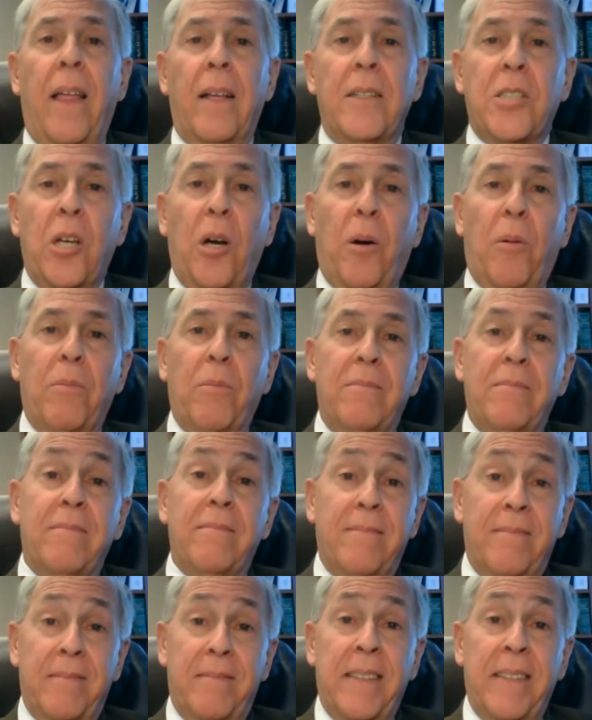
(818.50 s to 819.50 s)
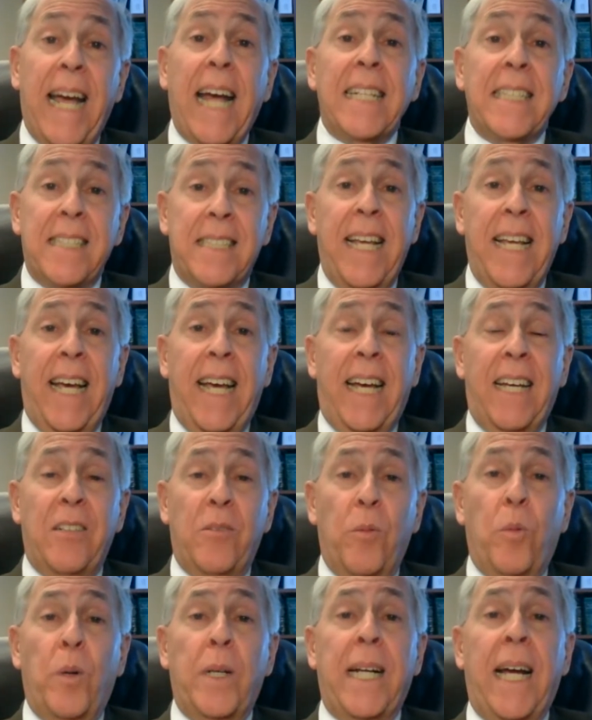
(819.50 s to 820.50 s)
So that said,
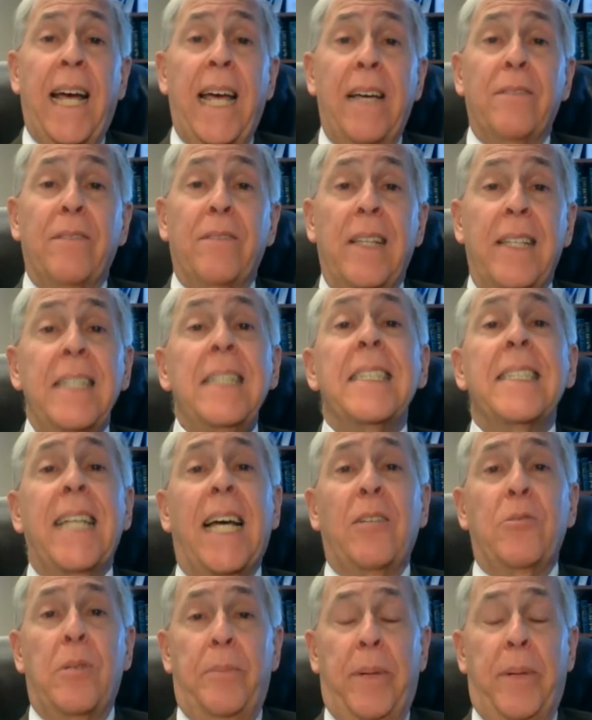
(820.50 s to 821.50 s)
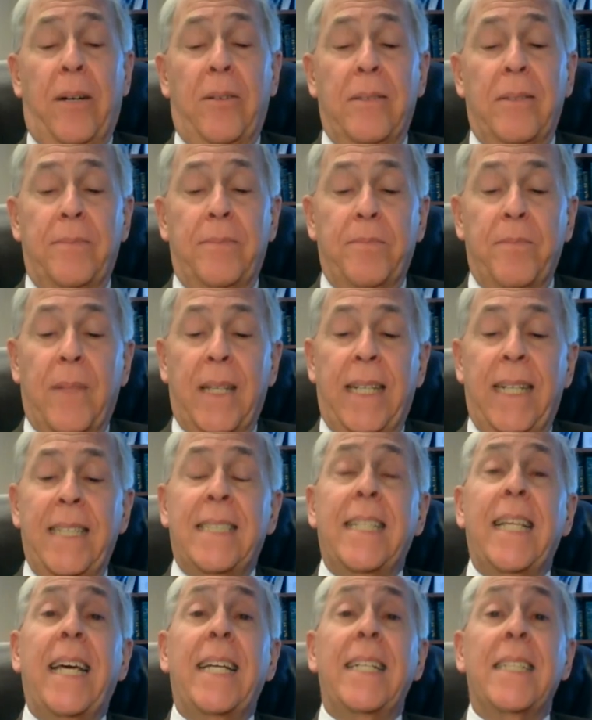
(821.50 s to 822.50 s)
what I have little doubt about
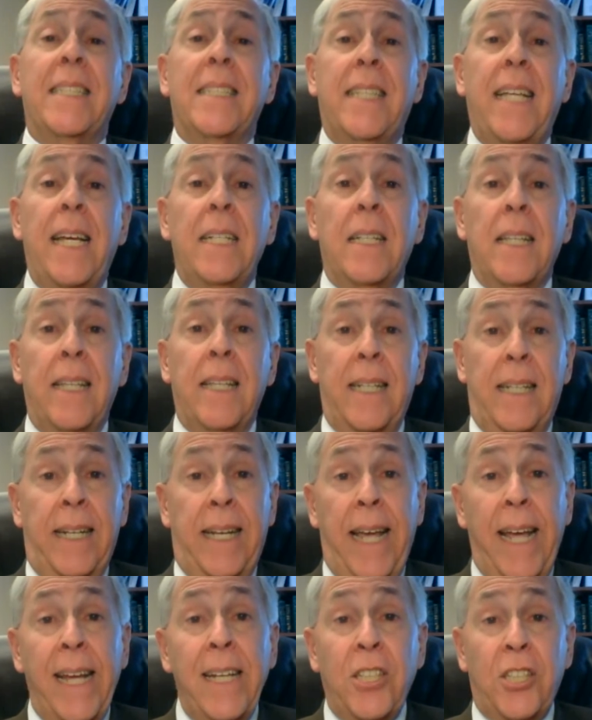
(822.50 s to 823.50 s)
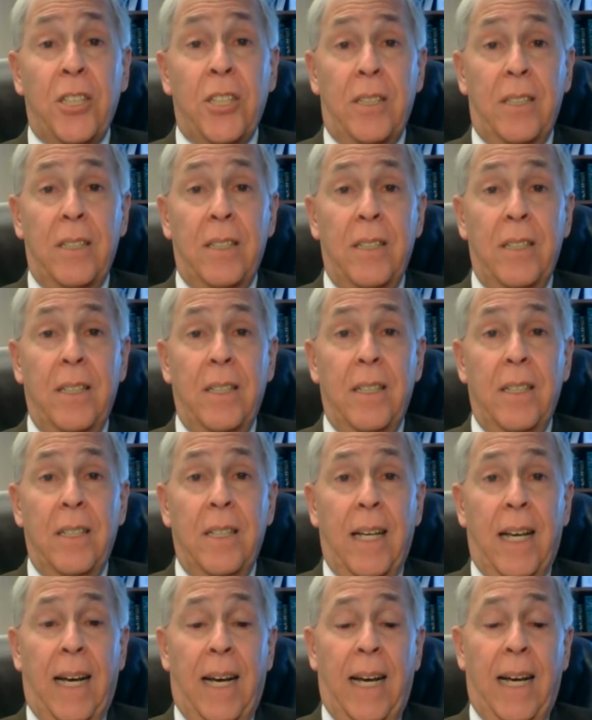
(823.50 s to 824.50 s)
is that estate litigation
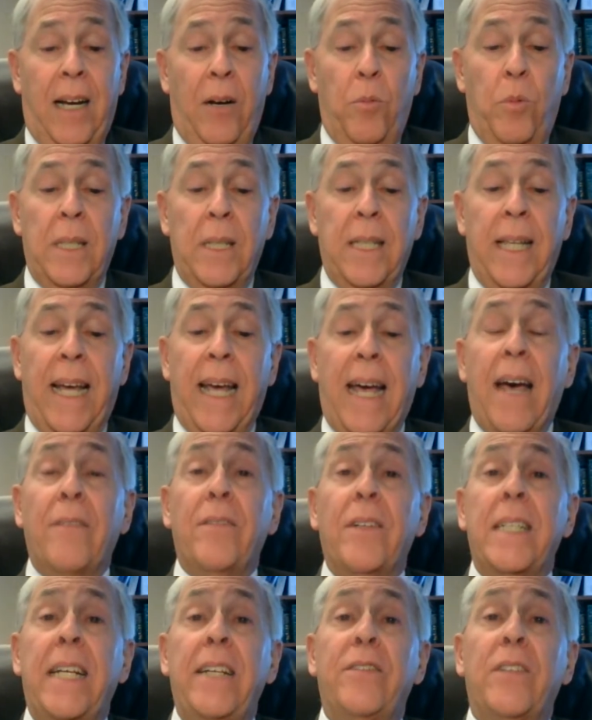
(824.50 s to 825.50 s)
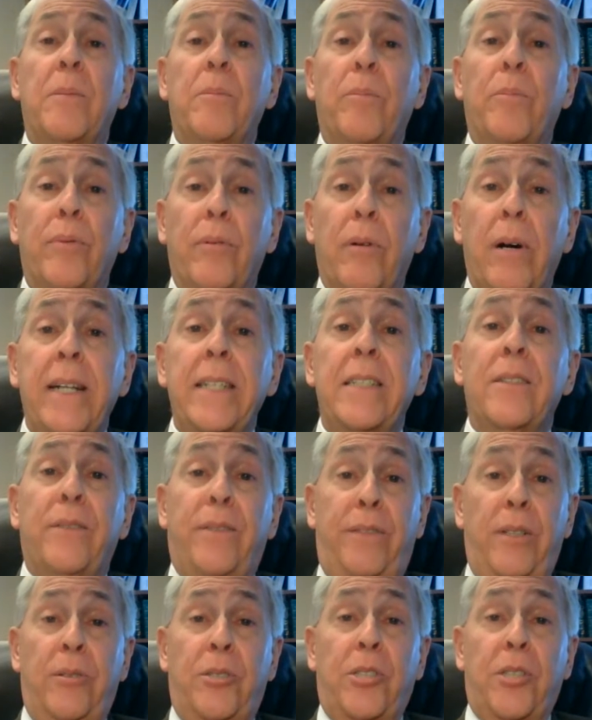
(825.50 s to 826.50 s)
will have an even brighter
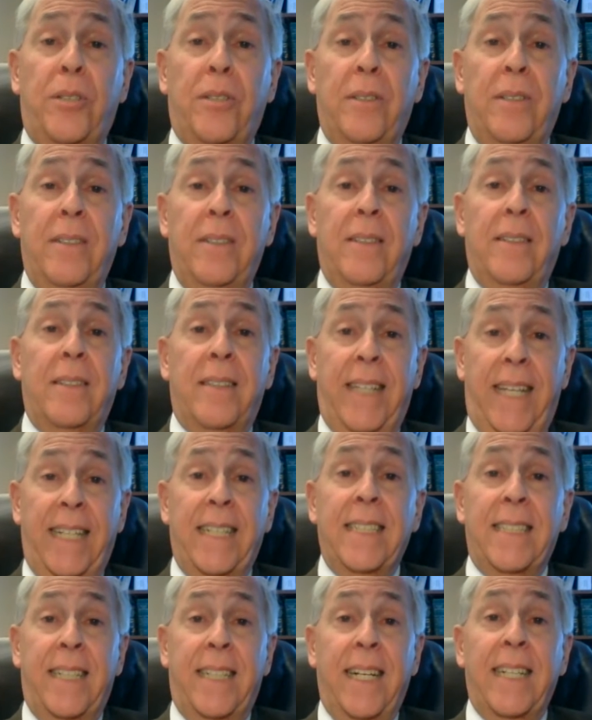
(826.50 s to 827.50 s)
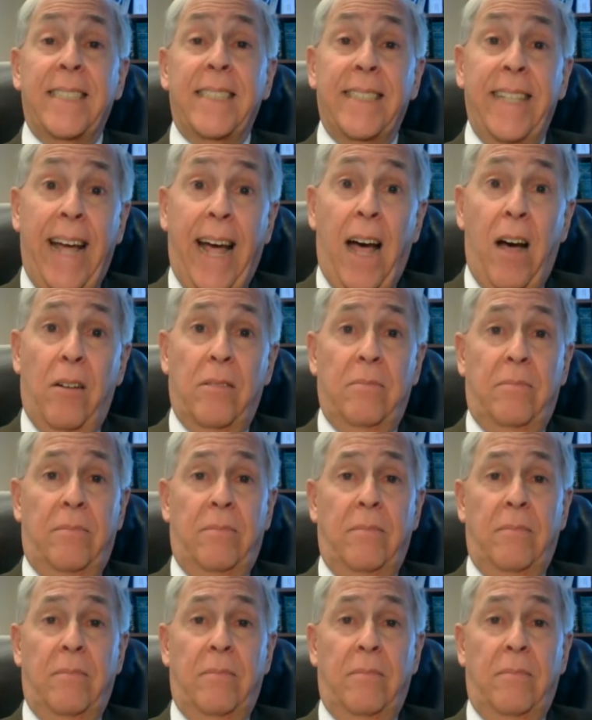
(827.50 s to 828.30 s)
future than it does now.